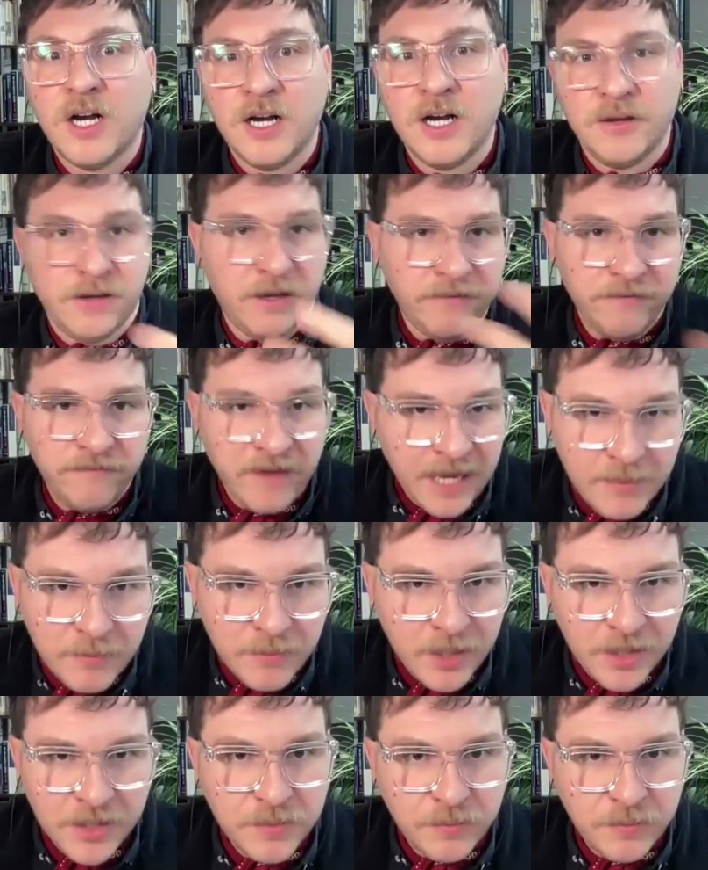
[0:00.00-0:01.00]
a, a
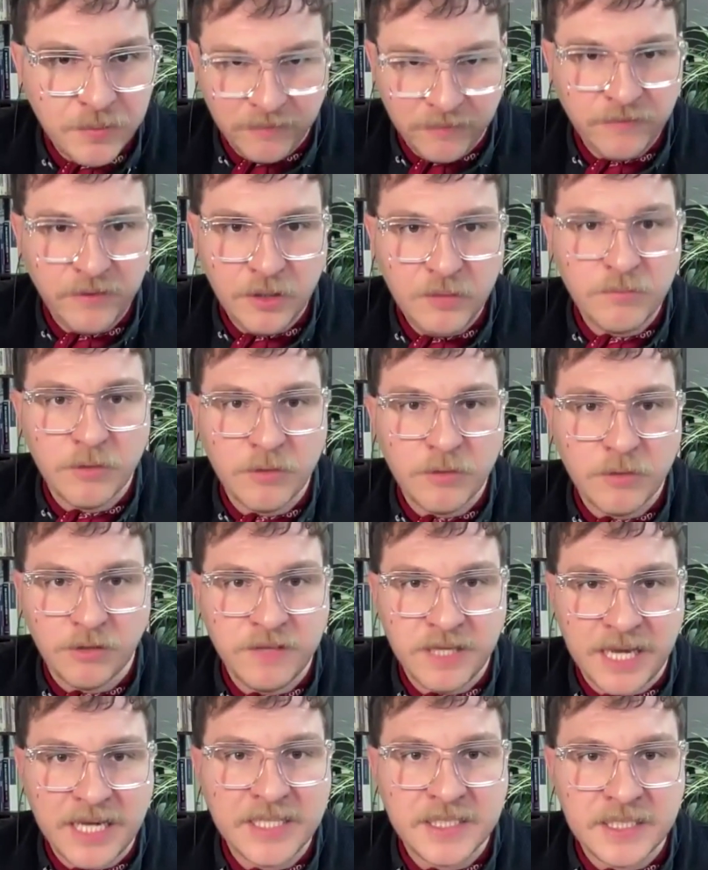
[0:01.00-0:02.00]
famous perfumer of
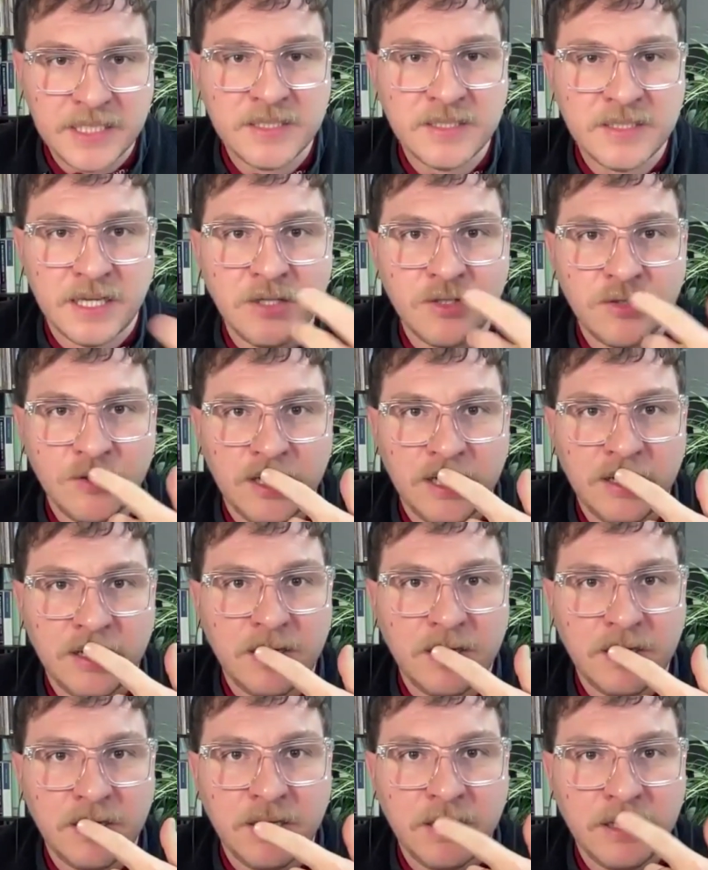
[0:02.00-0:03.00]
the 18th century uh,
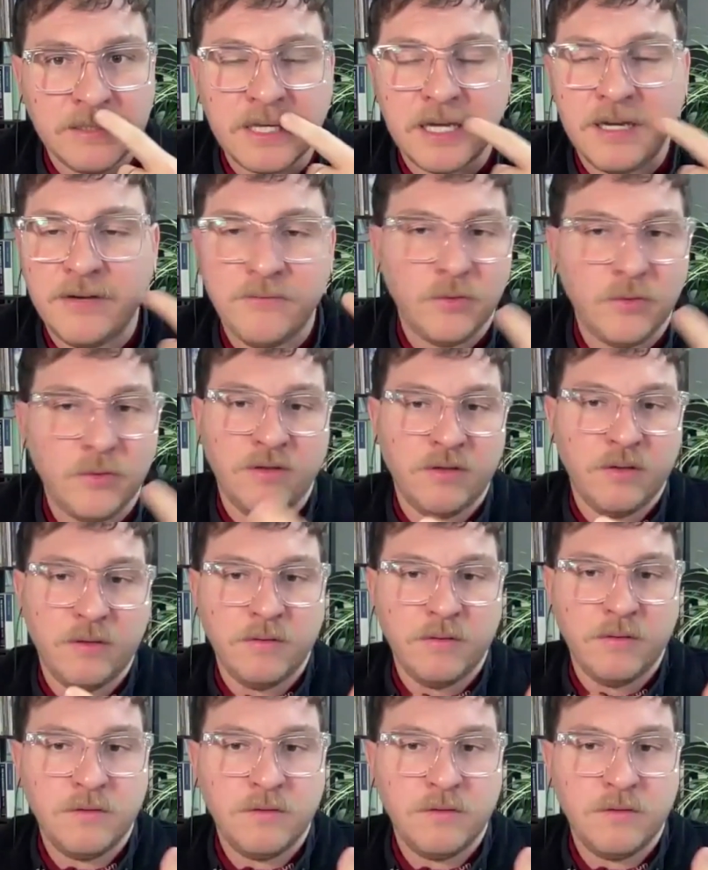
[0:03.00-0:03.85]
uh, is kind of one of the,